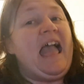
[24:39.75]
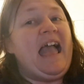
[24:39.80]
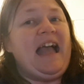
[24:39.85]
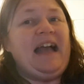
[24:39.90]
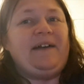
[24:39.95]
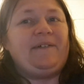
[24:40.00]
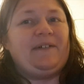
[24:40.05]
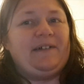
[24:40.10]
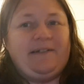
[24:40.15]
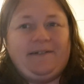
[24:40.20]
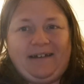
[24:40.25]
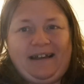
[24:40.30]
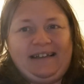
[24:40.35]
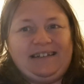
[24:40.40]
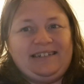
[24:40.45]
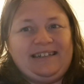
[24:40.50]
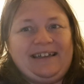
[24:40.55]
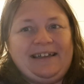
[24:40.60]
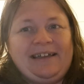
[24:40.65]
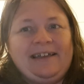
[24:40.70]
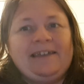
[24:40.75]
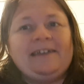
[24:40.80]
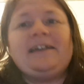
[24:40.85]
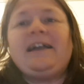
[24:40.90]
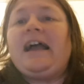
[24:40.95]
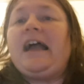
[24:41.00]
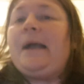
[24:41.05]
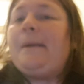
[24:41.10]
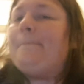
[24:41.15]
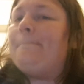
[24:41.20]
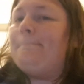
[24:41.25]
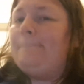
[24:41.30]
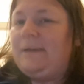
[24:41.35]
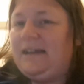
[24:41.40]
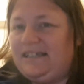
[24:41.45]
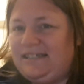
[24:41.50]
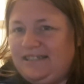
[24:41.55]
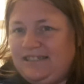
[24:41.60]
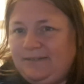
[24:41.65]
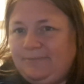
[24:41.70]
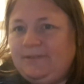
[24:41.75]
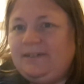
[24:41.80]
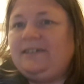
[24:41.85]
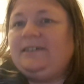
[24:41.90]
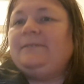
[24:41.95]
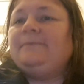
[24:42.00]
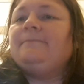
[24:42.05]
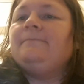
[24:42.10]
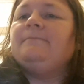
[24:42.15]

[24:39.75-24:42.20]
Have a great day, and blessed be.